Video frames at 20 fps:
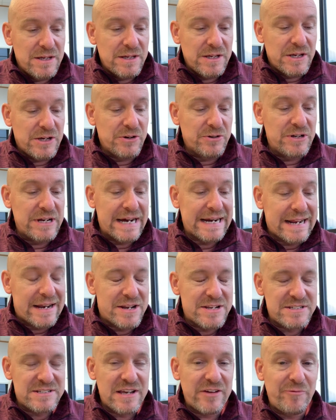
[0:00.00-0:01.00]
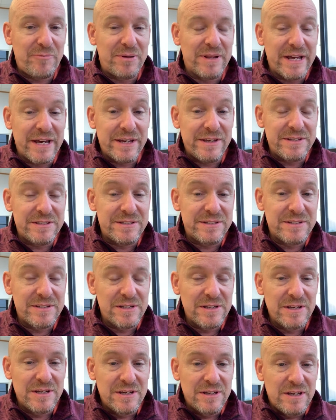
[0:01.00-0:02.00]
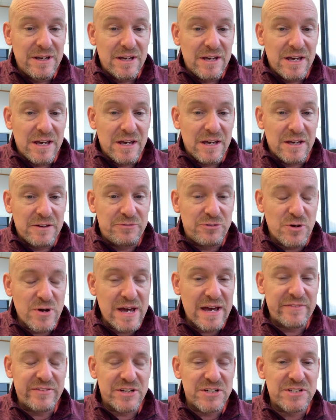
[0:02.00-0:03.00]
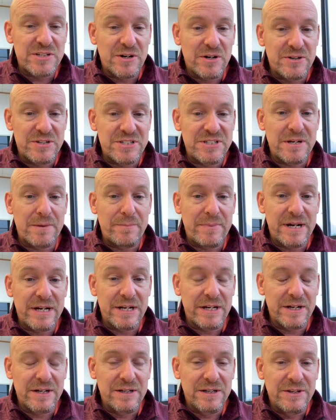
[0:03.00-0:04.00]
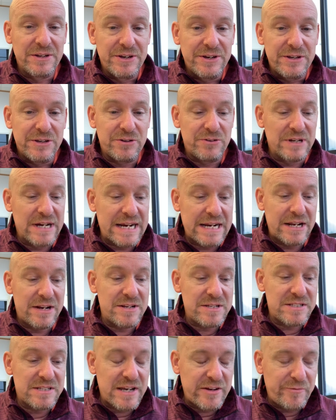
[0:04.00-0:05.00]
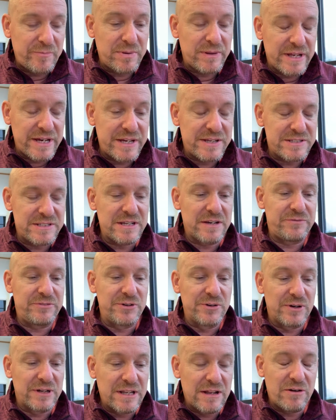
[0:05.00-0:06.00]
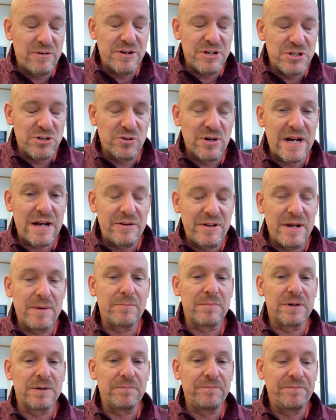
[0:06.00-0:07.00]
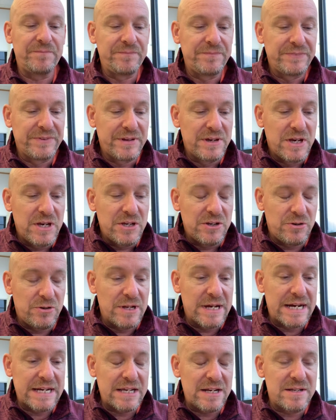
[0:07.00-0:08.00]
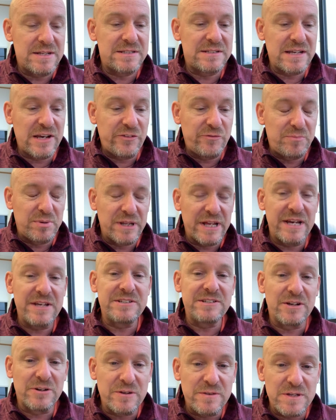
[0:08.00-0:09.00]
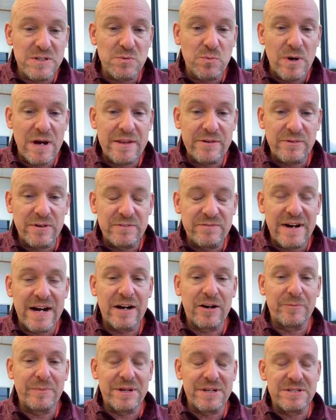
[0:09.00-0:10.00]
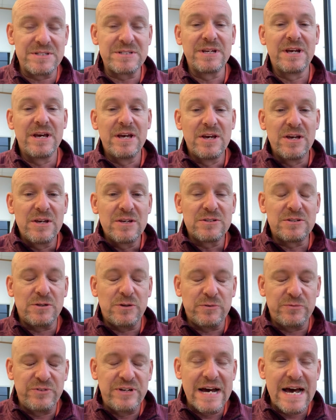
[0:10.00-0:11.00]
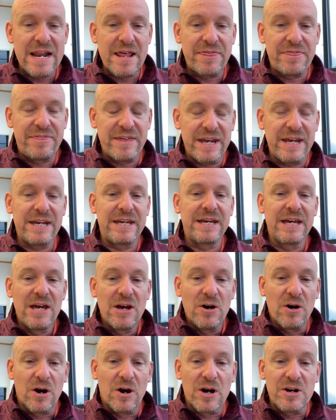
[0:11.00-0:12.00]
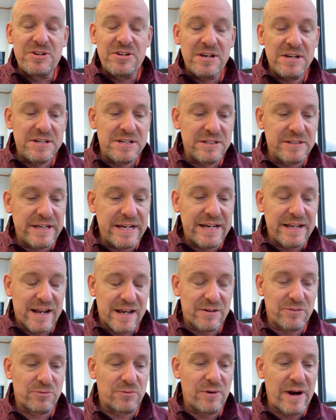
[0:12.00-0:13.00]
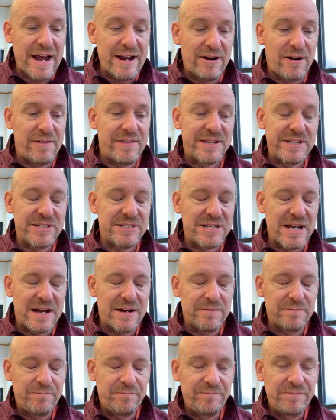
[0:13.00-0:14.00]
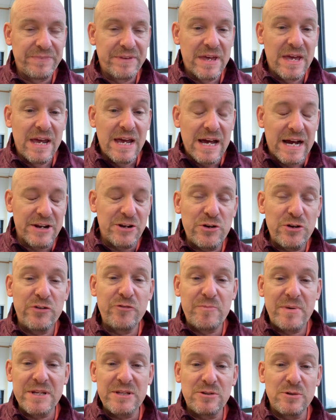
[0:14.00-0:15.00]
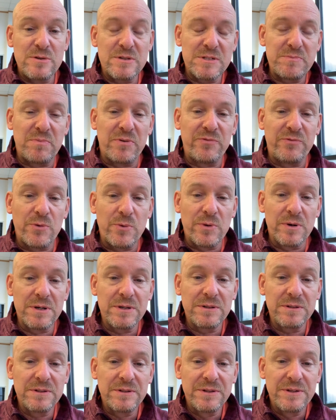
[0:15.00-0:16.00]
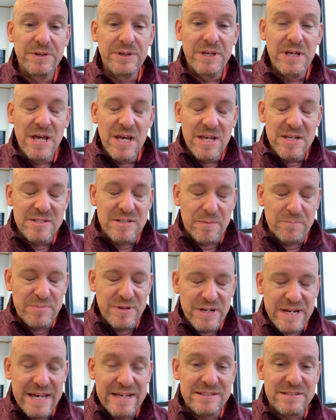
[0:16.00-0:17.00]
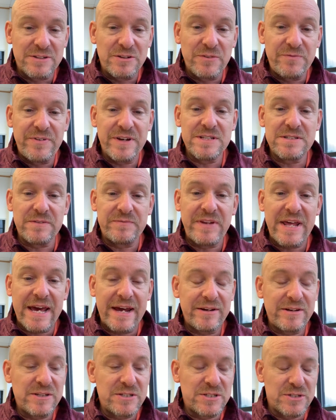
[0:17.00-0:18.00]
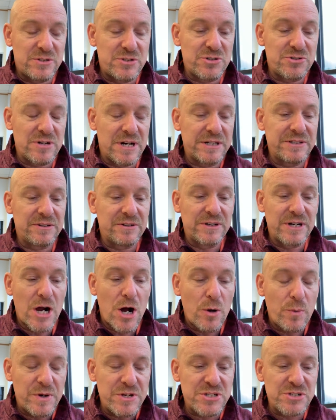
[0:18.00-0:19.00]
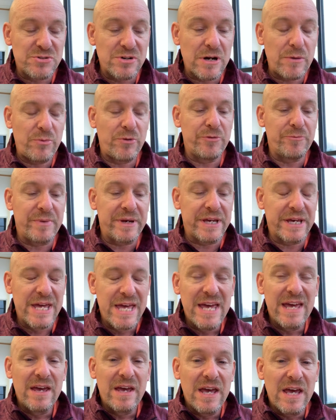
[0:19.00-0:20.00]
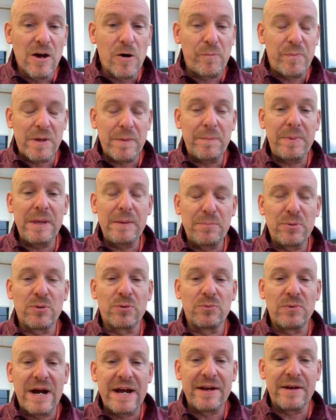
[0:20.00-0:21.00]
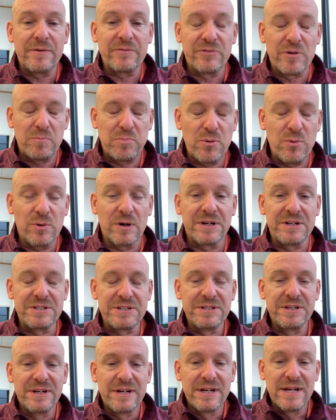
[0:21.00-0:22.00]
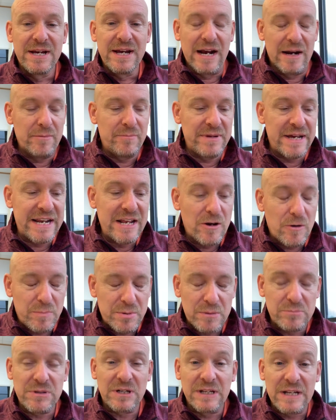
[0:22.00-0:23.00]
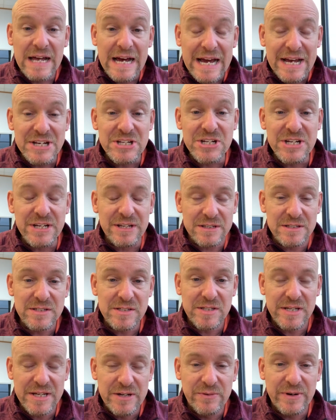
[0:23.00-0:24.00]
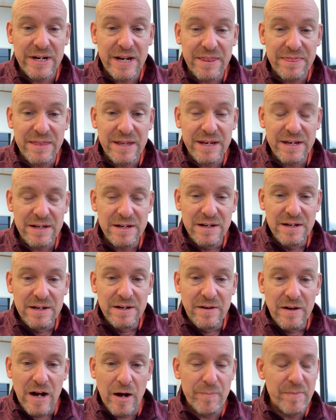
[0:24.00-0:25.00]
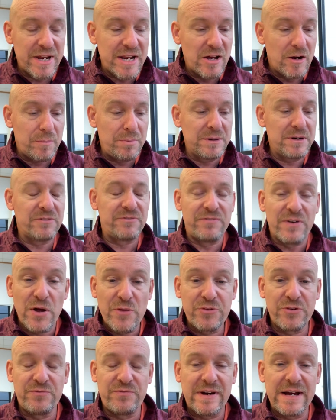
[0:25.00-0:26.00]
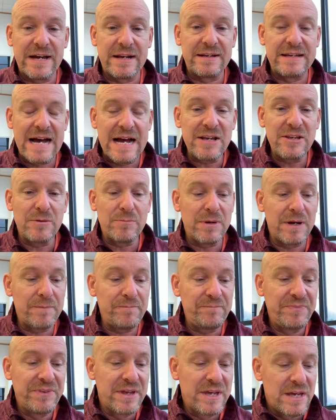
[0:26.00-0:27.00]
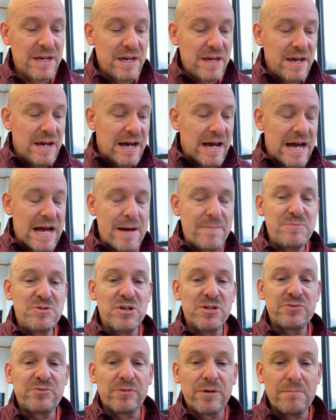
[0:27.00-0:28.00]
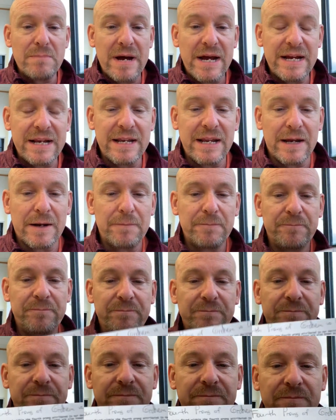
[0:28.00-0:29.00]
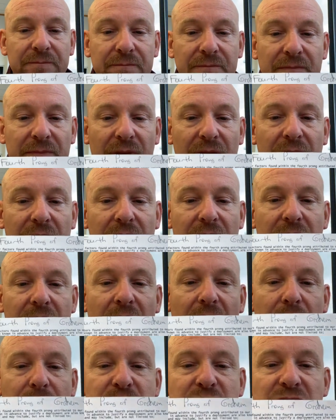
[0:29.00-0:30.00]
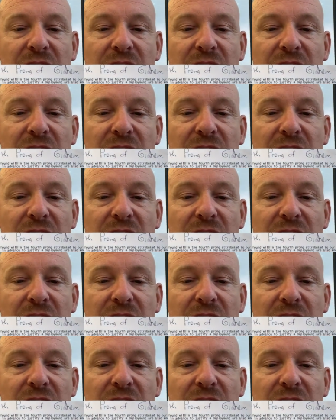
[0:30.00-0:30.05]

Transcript: You're not in a safe place if you haven't searched somebody. You're not in a safe place if you're alone and you're outnumbered. You're not in a safe place under these weather environments. So you've got to think, articulate, and write all this stuff. I know been through this before. Something as a defensive tactics instructor, it always troubled me, helping people to write reports. I'm not helping them to lie, cheat, and steal anything. I'm not helping to falsify a document. I'm just reminding. I'm